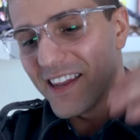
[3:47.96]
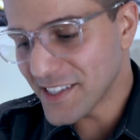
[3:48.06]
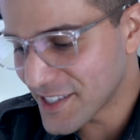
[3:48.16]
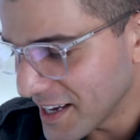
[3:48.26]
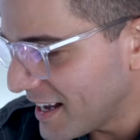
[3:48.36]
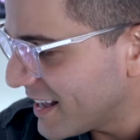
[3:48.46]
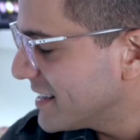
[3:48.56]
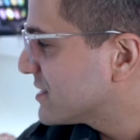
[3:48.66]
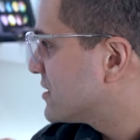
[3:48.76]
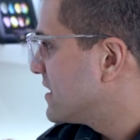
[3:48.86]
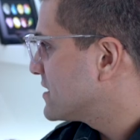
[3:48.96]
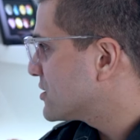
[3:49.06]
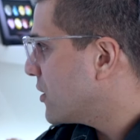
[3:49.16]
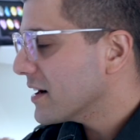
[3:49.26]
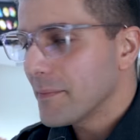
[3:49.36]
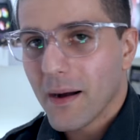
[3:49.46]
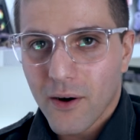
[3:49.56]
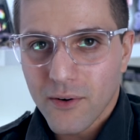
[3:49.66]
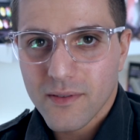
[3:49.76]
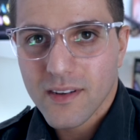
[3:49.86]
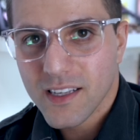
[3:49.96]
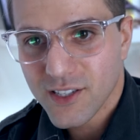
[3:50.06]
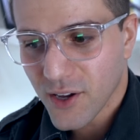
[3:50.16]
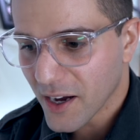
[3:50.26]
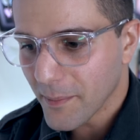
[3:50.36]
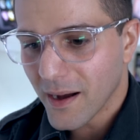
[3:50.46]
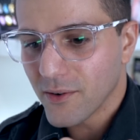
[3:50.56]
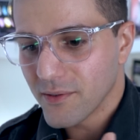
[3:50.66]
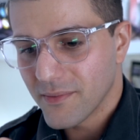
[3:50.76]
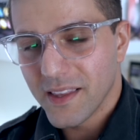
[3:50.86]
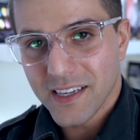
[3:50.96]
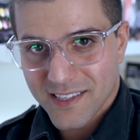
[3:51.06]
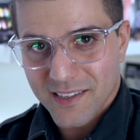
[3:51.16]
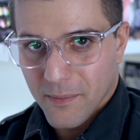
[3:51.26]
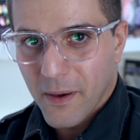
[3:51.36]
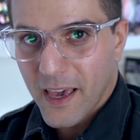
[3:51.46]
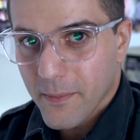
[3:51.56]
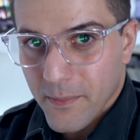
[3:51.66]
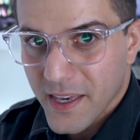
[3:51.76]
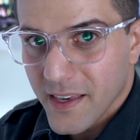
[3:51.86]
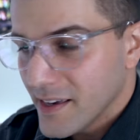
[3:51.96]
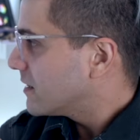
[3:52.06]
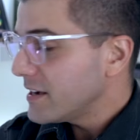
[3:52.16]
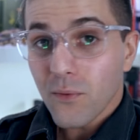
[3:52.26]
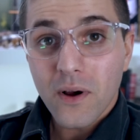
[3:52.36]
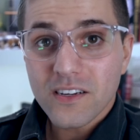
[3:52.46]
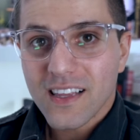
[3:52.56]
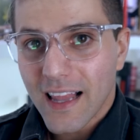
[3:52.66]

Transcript: let's uh, let's let's talk about let's talk about this baby. He wears